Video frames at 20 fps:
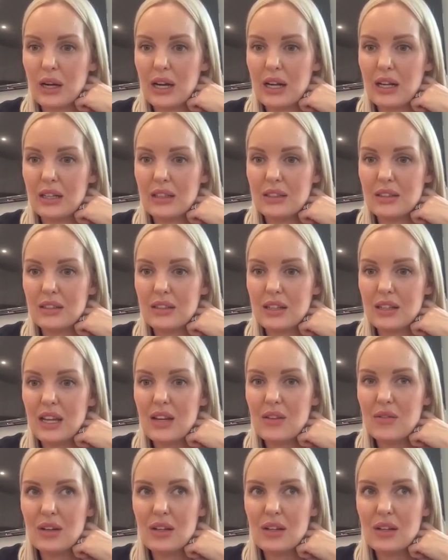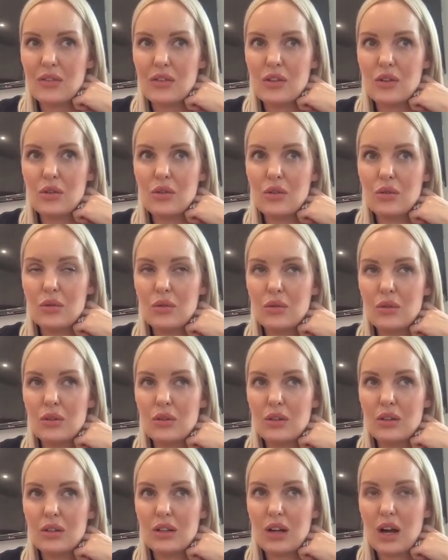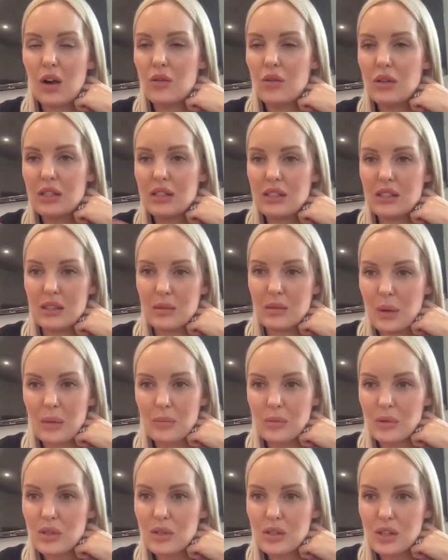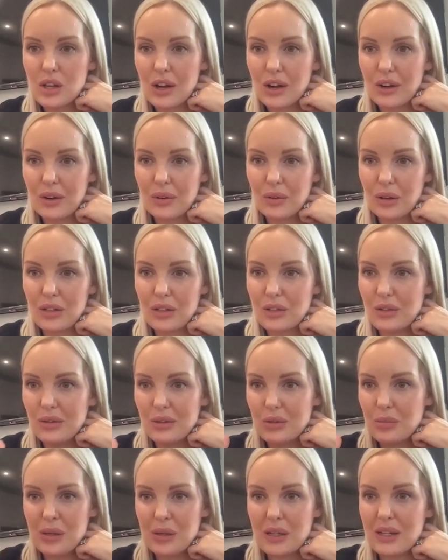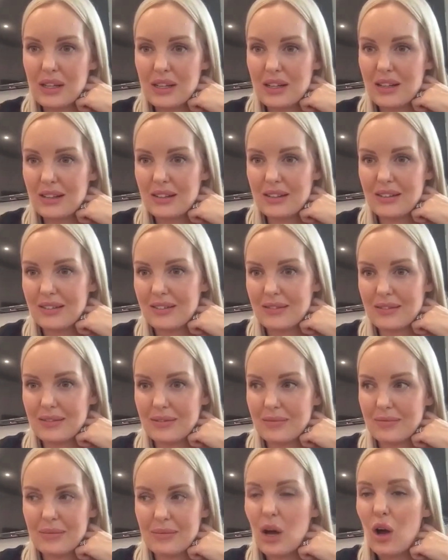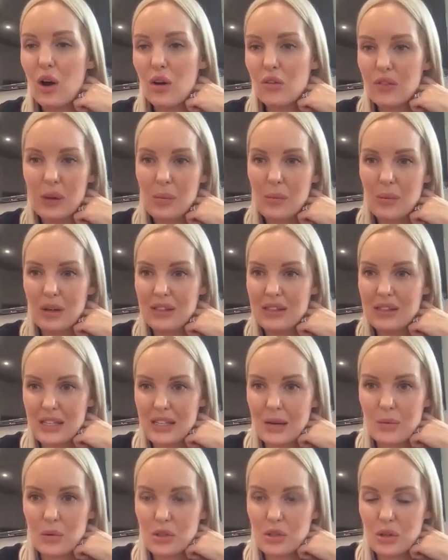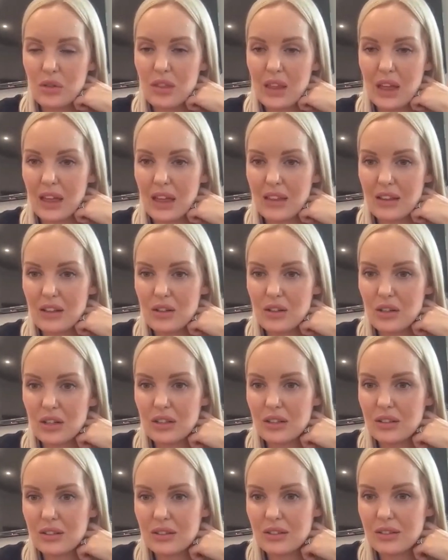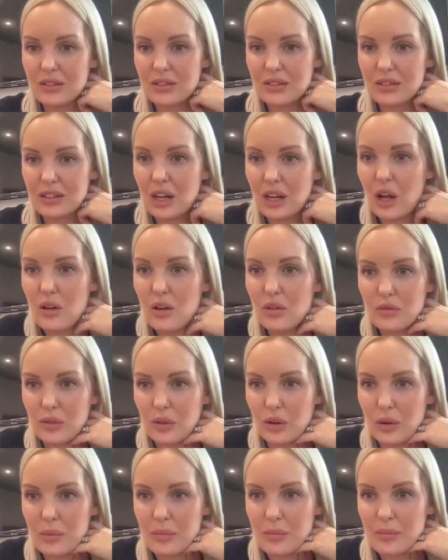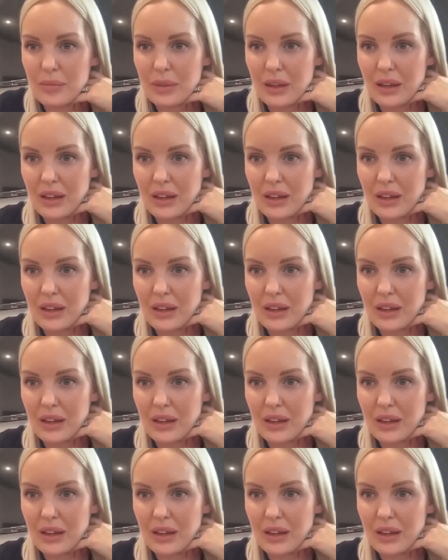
And even if you only did the PMU circle, like you'd be laughing because there's so much on there that you can learn from.